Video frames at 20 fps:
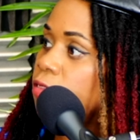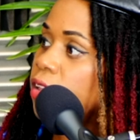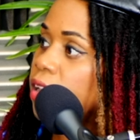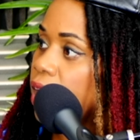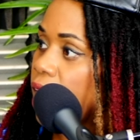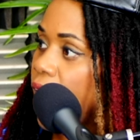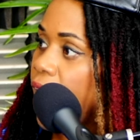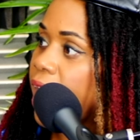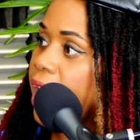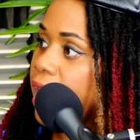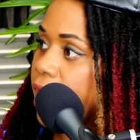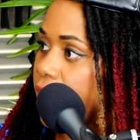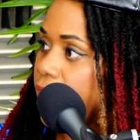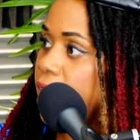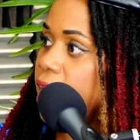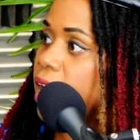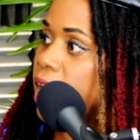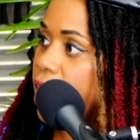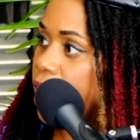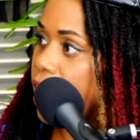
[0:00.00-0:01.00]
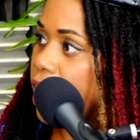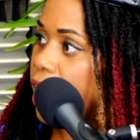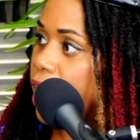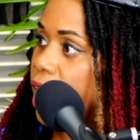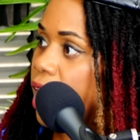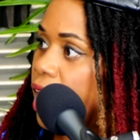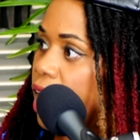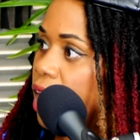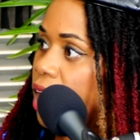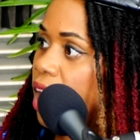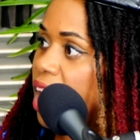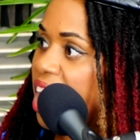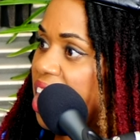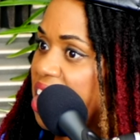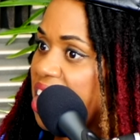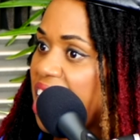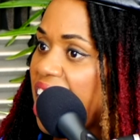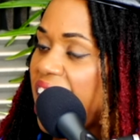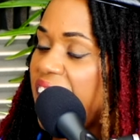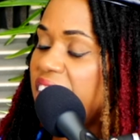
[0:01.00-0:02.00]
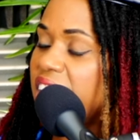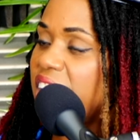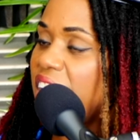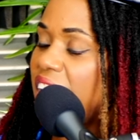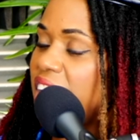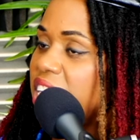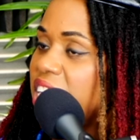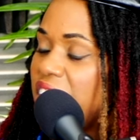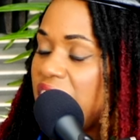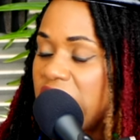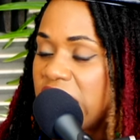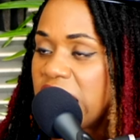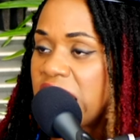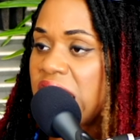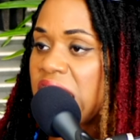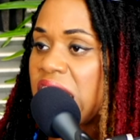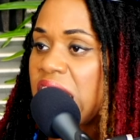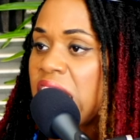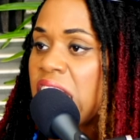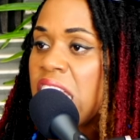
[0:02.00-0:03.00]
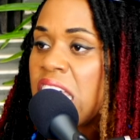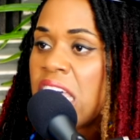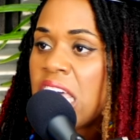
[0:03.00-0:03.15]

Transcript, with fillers: to like eat it and, yeah. and like digest it.